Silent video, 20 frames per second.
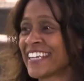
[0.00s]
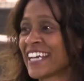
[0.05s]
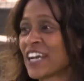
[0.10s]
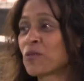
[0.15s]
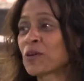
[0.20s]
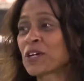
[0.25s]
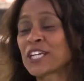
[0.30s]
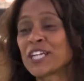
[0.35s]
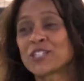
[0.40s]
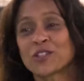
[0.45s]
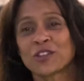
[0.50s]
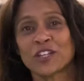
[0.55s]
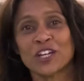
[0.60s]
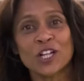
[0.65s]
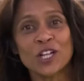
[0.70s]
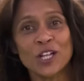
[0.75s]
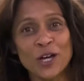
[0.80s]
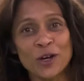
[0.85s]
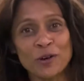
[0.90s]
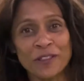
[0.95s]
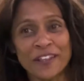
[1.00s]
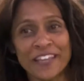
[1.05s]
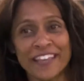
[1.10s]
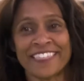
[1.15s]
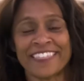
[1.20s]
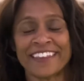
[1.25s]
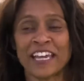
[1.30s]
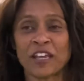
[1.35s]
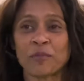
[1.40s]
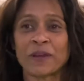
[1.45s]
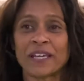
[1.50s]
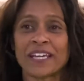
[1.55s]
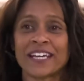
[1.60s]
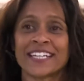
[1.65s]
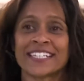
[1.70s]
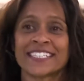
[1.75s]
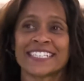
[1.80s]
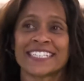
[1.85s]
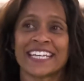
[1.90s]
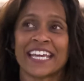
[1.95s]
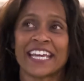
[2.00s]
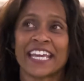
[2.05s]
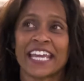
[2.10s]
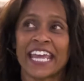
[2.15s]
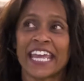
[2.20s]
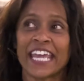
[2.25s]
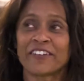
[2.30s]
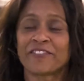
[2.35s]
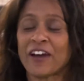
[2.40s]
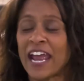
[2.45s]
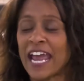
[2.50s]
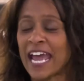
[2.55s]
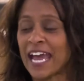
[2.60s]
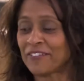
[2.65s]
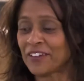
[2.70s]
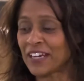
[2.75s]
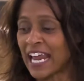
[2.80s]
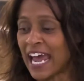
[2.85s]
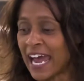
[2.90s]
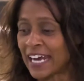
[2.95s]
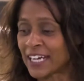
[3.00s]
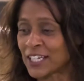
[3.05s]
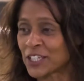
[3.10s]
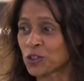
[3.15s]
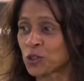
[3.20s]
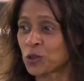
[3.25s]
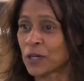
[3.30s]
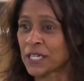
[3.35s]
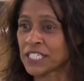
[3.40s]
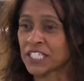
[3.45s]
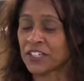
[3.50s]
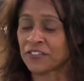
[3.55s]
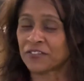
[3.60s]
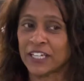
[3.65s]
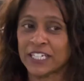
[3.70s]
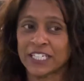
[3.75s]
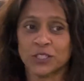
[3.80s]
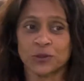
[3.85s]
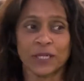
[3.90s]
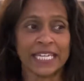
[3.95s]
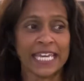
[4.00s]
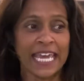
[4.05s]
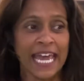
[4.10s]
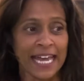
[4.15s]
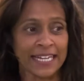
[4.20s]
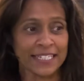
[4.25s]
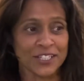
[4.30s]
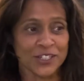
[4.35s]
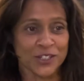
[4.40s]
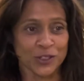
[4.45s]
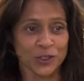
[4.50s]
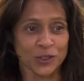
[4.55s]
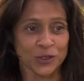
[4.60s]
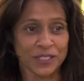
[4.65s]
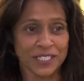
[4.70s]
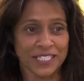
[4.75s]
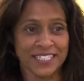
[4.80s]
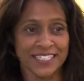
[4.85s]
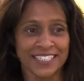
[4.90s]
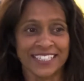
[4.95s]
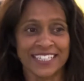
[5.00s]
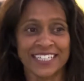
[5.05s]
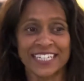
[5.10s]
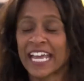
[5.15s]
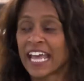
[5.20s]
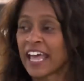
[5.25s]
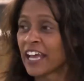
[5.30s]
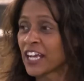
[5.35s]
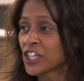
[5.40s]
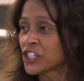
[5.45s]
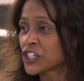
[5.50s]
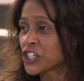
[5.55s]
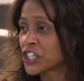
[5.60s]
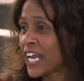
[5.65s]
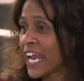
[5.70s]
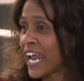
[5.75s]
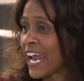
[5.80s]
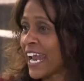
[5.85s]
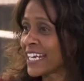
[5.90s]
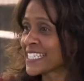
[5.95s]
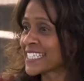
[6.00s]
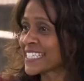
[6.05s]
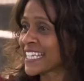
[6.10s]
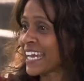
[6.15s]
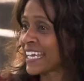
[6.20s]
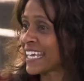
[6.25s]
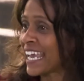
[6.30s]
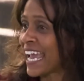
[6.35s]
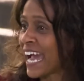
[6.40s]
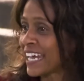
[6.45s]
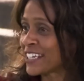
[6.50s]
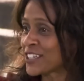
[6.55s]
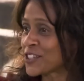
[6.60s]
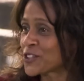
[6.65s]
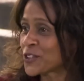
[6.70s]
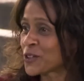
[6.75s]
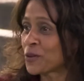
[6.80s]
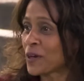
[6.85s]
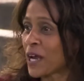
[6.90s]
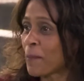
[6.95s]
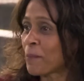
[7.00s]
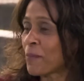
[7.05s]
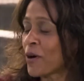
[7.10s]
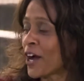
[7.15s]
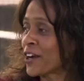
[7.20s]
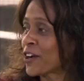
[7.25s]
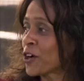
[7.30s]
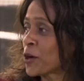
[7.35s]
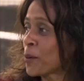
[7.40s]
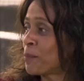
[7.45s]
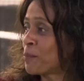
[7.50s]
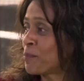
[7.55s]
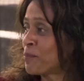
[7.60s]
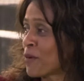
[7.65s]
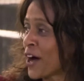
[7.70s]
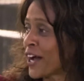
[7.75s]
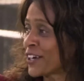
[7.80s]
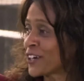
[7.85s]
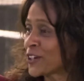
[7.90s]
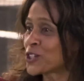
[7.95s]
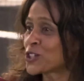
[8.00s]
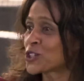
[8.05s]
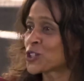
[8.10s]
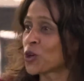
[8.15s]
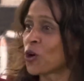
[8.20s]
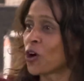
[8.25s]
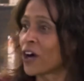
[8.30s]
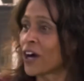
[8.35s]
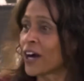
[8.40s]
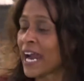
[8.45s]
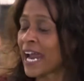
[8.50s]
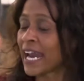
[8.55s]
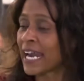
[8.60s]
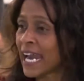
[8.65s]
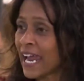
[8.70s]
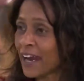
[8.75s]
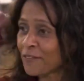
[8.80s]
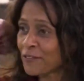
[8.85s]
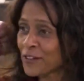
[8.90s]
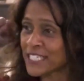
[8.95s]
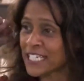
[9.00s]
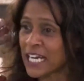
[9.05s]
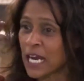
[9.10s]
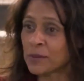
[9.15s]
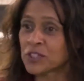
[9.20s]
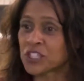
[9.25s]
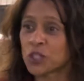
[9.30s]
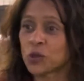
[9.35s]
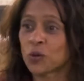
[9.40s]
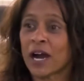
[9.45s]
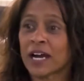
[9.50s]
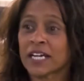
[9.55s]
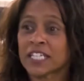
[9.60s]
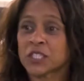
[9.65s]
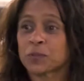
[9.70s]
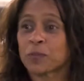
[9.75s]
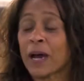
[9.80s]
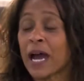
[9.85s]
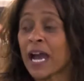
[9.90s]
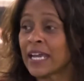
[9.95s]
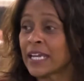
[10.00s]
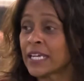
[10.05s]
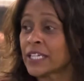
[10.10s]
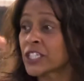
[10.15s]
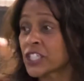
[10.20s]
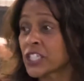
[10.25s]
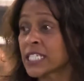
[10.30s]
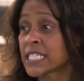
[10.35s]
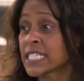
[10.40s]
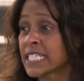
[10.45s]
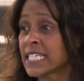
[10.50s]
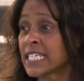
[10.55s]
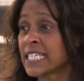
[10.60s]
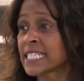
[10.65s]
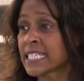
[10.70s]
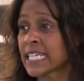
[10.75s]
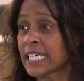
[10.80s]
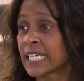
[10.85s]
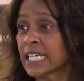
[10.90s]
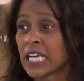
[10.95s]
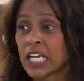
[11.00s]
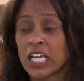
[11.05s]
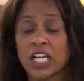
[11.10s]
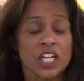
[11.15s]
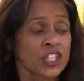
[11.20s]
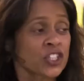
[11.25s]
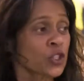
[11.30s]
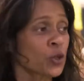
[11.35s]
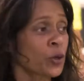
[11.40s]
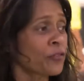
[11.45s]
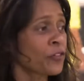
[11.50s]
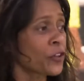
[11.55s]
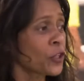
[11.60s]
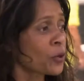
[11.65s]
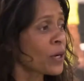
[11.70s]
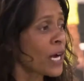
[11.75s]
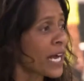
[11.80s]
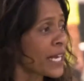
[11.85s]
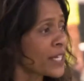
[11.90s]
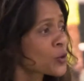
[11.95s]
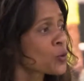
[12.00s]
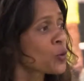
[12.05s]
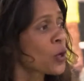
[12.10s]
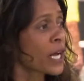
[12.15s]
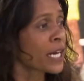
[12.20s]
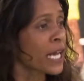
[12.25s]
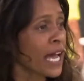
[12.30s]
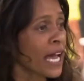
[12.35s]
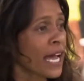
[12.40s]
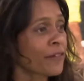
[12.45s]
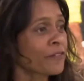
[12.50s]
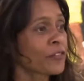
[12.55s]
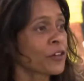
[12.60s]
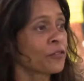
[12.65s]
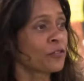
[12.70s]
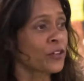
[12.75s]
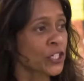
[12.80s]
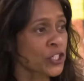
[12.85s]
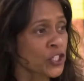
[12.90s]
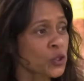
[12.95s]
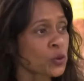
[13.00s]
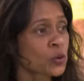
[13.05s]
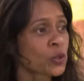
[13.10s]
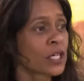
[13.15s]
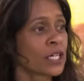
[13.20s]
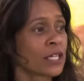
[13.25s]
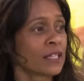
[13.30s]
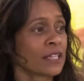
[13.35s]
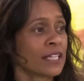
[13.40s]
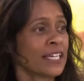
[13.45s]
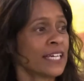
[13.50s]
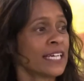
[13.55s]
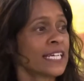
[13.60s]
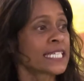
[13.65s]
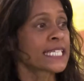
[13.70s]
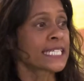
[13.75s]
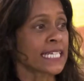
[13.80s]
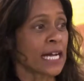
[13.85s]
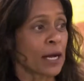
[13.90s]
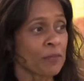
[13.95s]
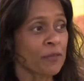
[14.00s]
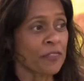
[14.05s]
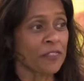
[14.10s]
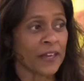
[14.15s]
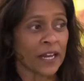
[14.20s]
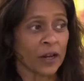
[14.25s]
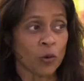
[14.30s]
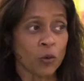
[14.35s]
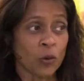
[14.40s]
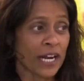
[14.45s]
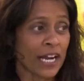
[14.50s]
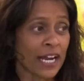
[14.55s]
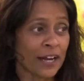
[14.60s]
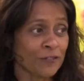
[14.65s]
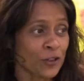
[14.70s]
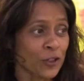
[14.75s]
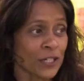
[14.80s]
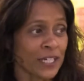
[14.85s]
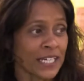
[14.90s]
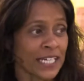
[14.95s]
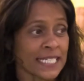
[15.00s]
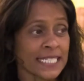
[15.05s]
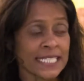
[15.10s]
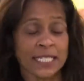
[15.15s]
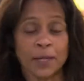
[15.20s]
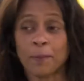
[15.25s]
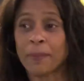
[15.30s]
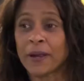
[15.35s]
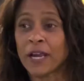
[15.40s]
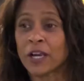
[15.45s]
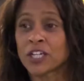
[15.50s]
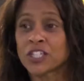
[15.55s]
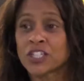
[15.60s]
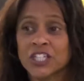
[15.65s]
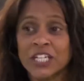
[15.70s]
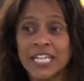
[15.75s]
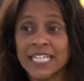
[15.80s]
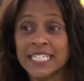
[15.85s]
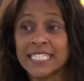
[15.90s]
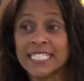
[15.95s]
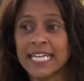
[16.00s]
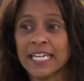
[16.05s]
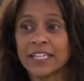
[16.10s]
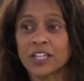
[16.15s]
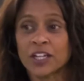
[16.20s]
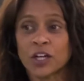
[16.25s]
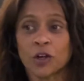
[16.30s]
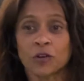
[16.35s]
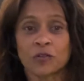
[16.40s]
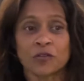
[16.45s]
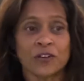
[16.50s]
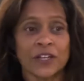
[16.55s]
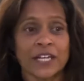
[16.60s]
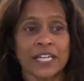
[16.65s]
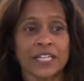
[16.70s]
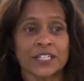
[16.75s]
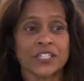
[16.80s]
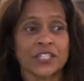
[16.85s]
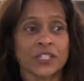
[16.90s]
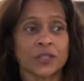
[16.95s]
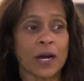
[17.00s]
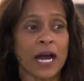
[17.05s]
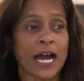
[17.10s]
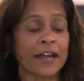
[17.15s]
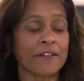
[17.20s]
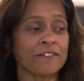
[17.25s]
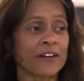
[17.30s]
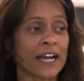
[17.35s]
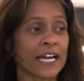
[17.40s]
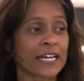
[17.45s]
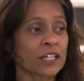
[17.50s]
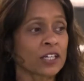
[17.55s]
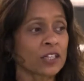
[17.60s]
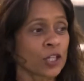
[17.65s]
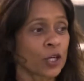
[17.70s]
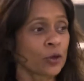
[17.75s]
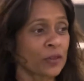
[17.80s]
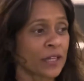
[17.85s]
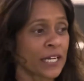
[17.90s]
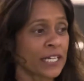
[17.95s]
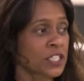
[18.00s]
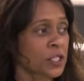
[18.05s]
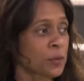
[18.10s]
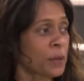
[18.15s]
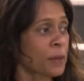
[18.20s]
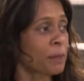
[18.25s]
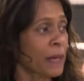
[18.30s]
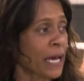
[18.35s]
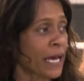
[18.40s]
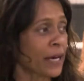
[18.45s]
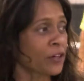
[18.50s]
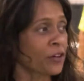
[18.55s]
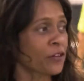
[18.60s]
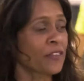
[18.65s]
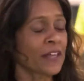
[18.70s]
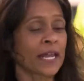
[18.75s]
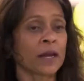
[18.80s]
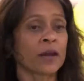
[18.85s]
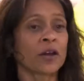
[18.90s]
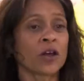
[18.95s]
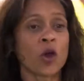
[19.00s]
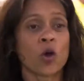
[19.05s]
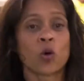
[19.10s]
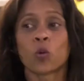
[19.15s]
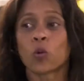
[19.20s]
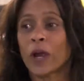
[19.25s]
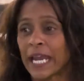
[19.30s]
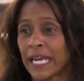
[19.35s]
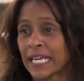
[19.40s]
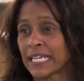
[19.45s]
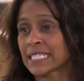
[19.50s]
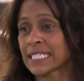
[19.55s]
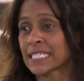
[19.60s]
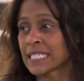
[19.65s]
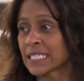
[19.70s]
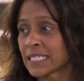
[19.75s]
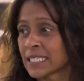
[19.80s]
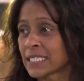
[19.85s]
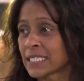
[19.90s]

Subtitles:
We're going to do the clothing thing because if I have an actor who has to fit into a cat suit, she hangs that cat suit up on her door, and every time she walks by it, she sees it. So if you guys want to have a visual something, whatever it is, some pair of jeans that you don't fit into, I find clothing to be better than weight.